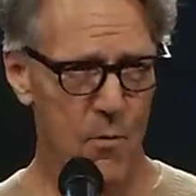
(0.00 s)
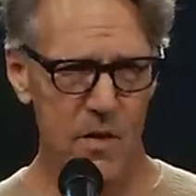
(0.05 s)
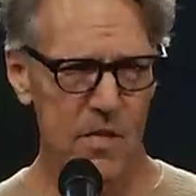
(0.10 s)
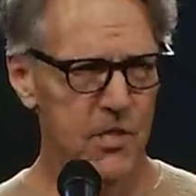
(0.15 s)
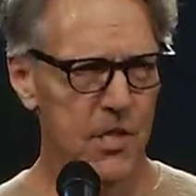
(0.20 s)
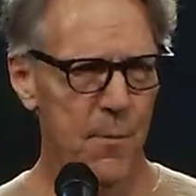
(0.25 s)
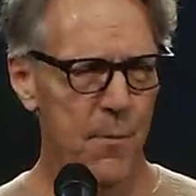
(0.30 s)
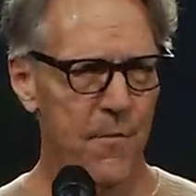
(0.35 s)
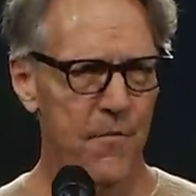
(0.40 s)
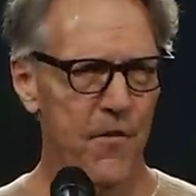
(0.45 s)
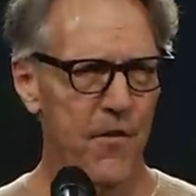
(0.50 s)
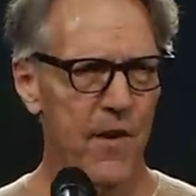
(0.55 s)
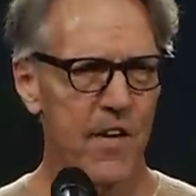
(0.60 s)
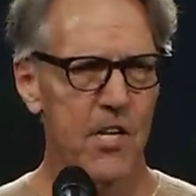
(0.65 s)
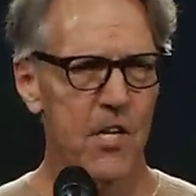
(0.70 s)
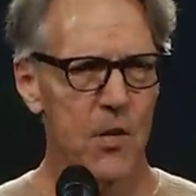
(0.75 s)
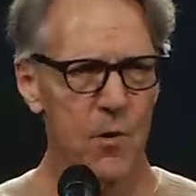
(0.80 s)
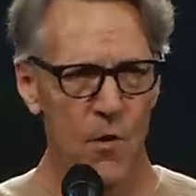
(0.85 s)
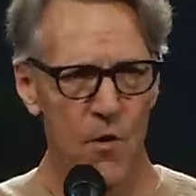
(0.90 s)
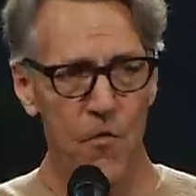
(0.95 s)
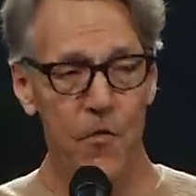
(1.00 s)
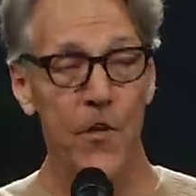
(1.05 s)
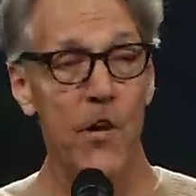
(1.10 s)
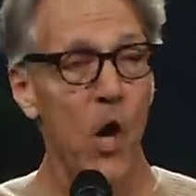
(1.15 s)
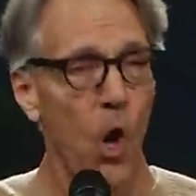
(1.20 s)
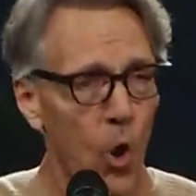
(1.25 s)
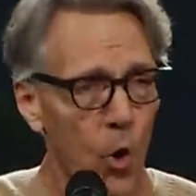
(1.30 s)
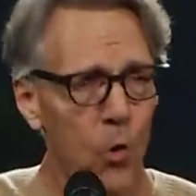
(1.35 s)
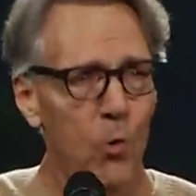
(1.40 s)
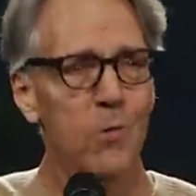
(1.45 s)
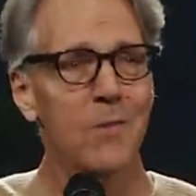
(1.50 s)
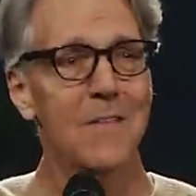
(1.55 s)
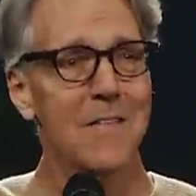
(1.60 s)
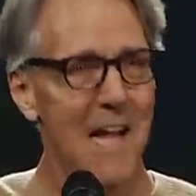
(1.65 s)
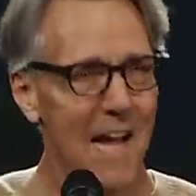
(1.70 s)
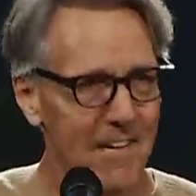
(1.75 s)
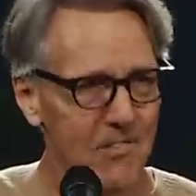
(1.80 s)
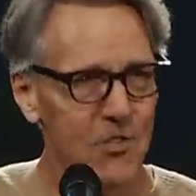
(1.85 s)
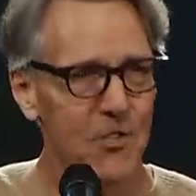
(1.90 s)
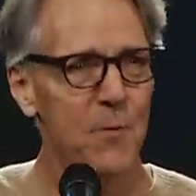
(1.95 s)
What is he referring to? The Old
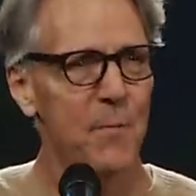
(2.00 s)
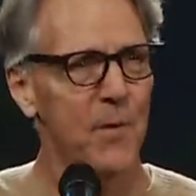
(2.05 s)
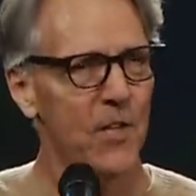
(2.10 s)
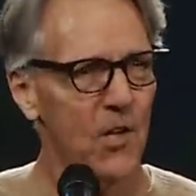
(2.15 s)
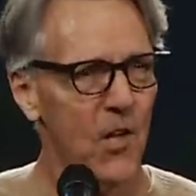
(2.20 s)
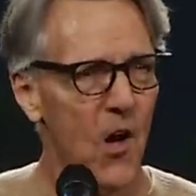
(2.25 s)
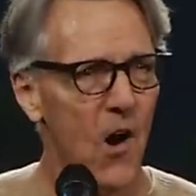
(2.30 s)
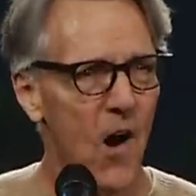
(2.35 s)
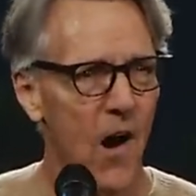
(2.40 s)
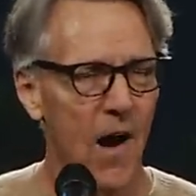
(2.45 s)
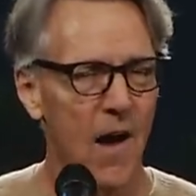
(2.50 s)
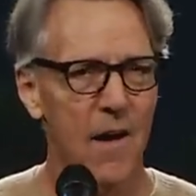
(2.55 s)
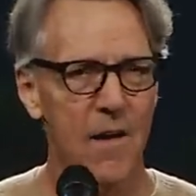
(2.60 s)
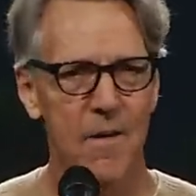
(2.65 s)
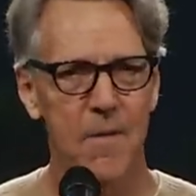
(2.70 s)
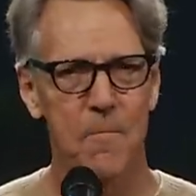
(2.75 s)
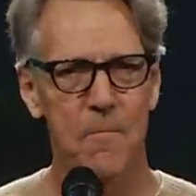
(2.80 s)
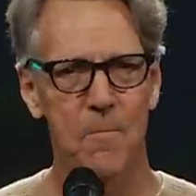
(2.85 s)
Testament law.